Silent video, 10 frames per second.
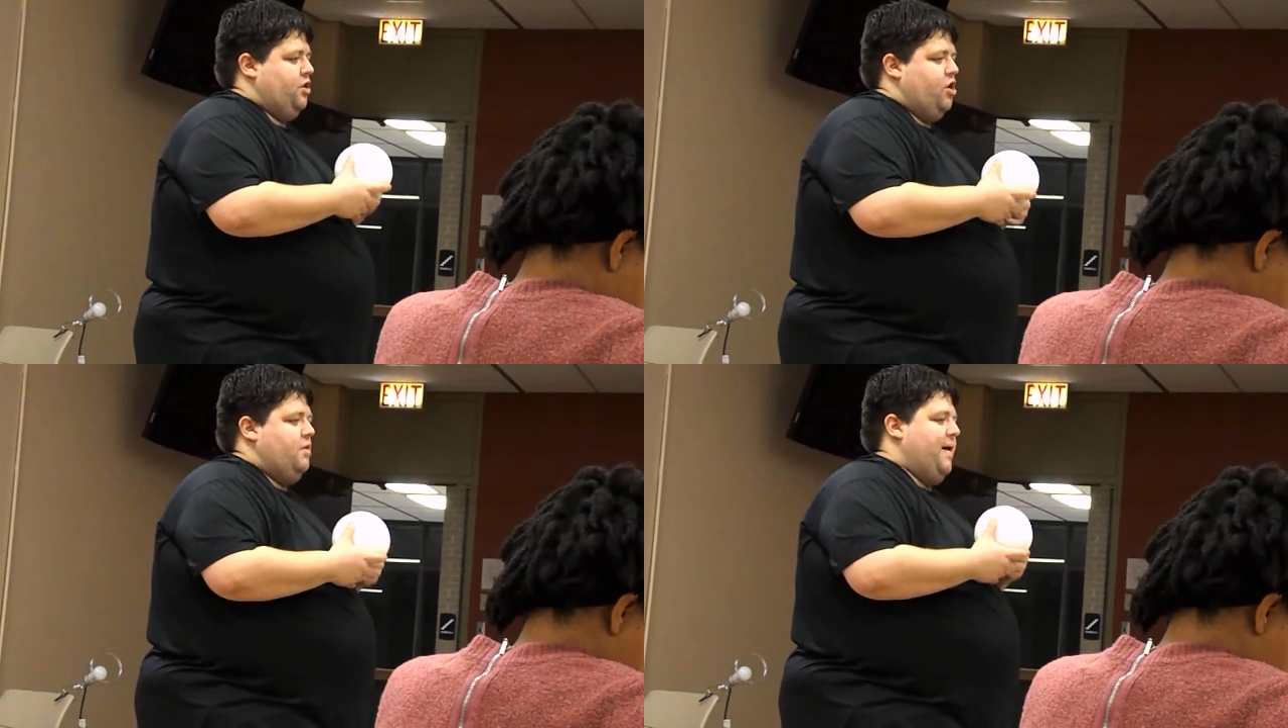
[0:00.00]

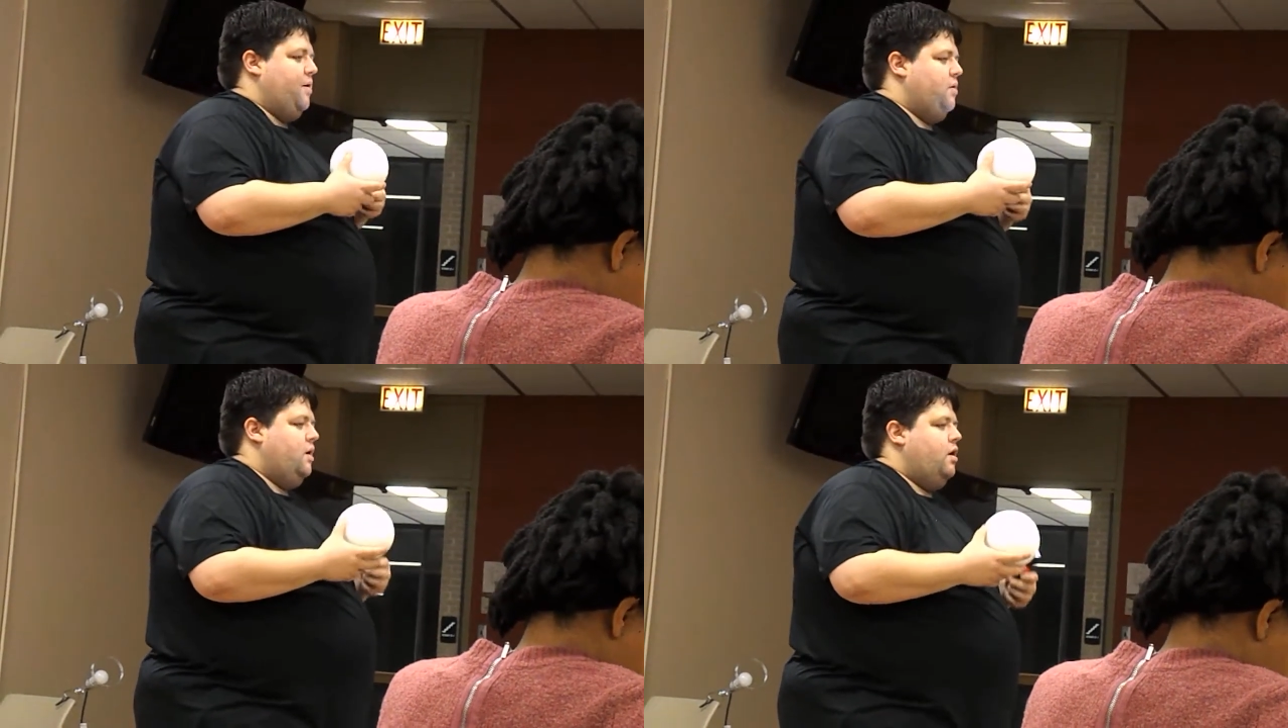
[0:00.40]
learn
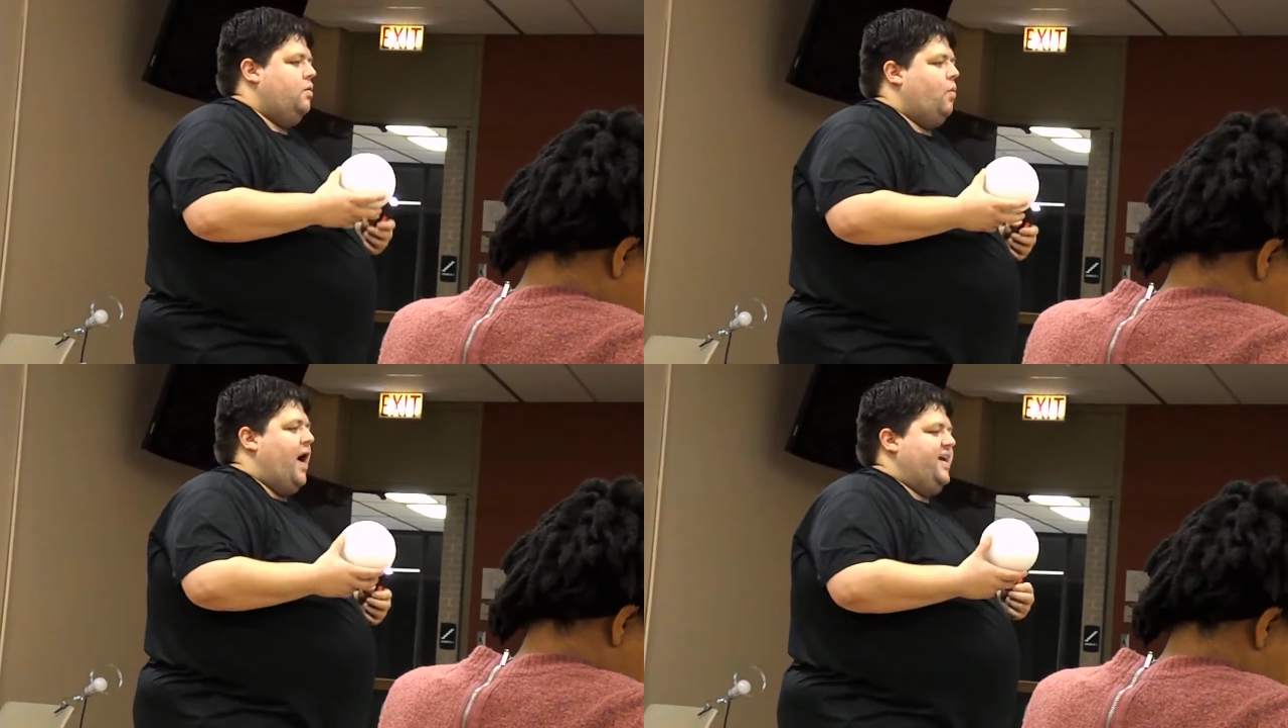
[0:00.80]
about
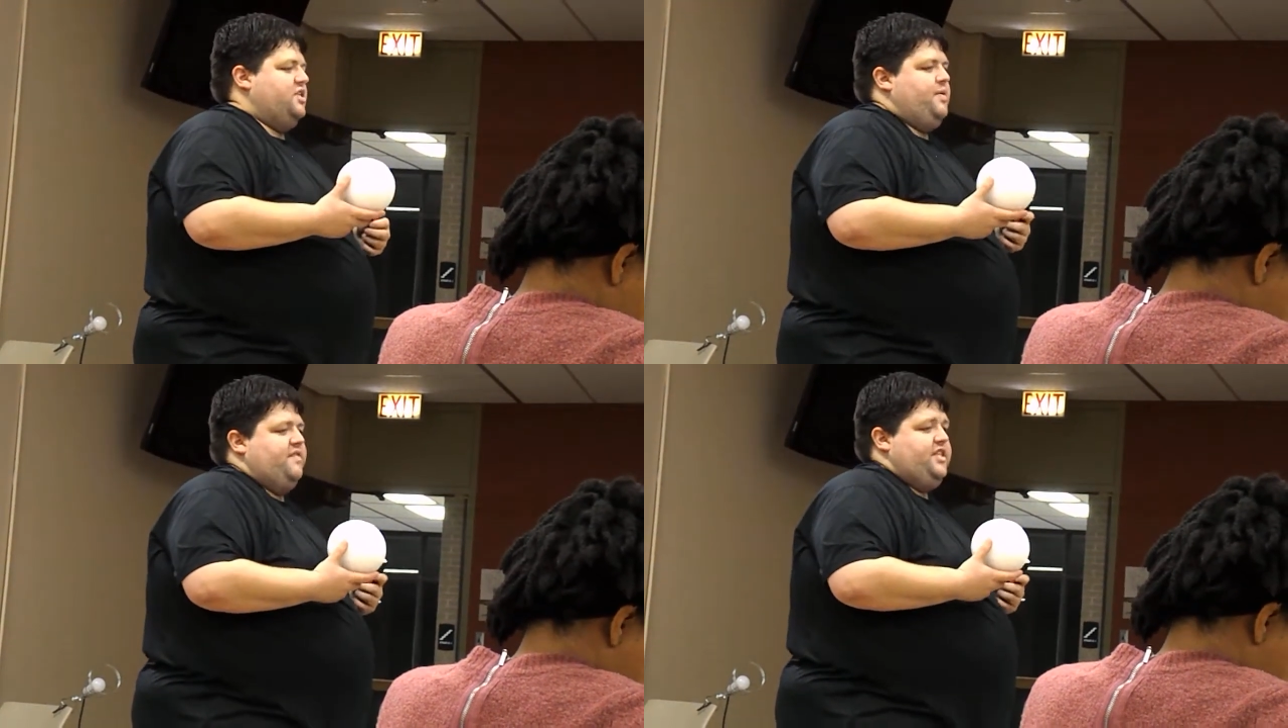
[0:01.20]
why it
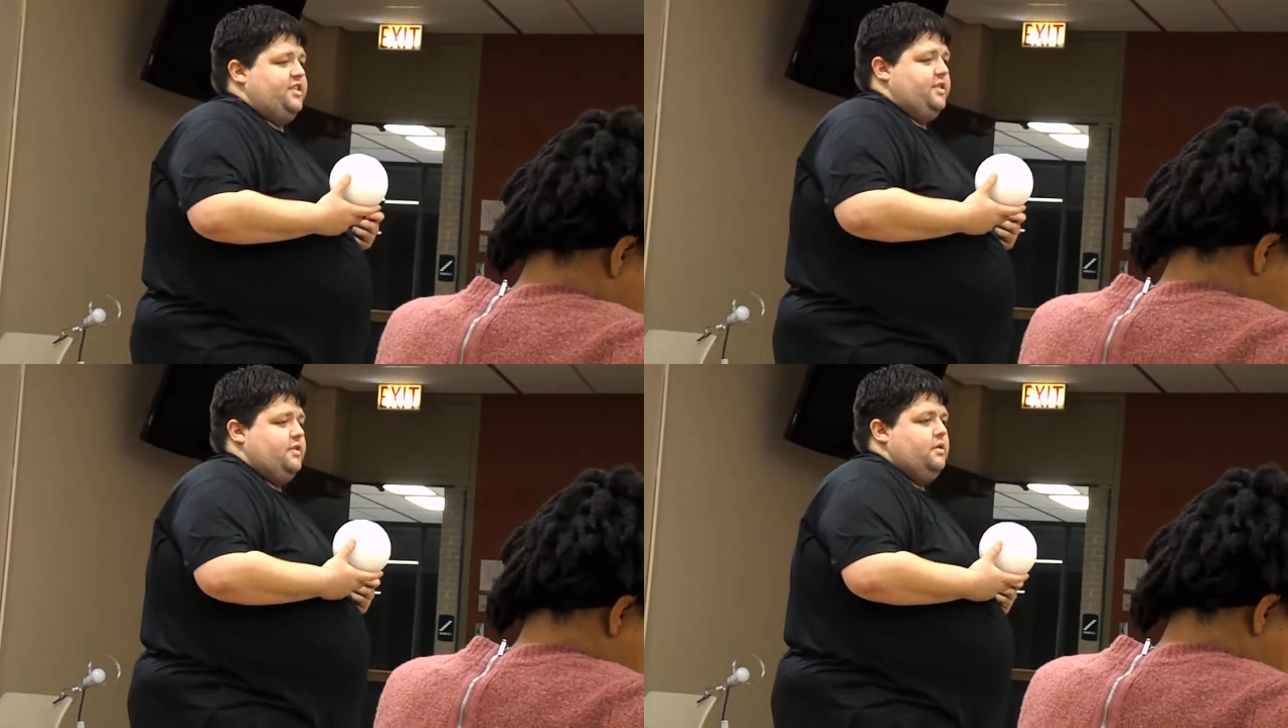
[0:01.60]
is we have
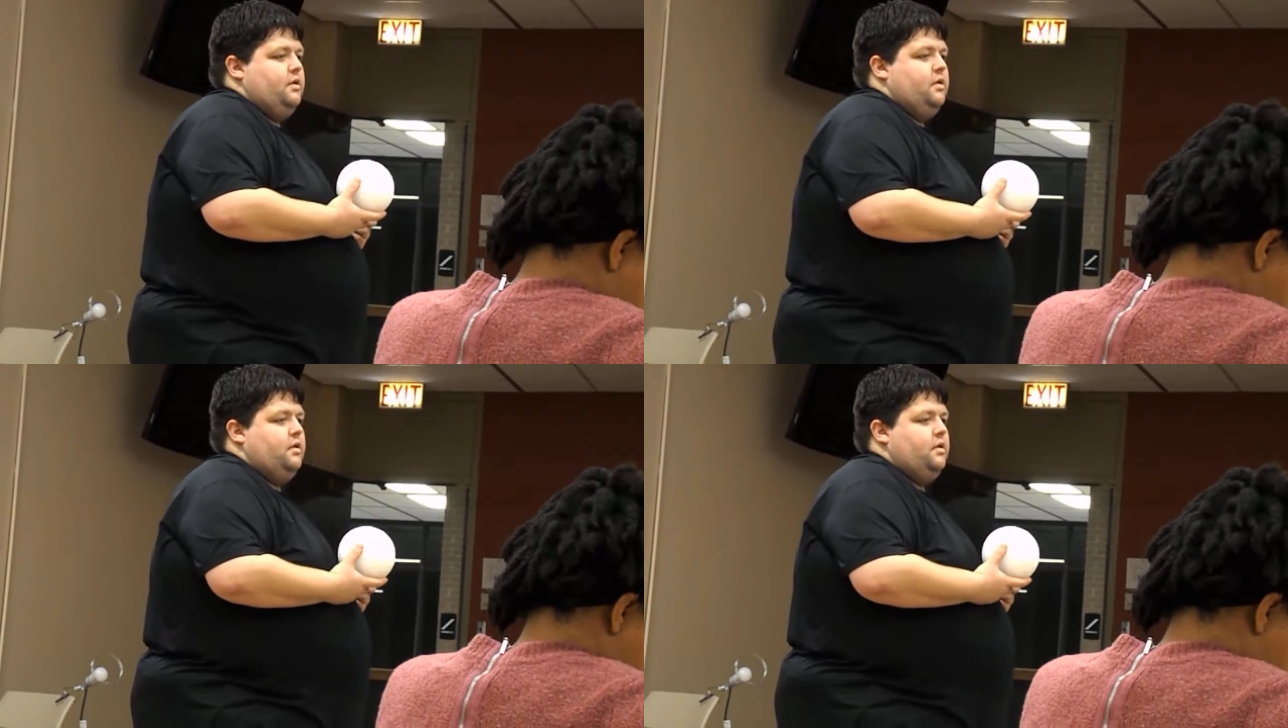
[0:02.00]
seasons.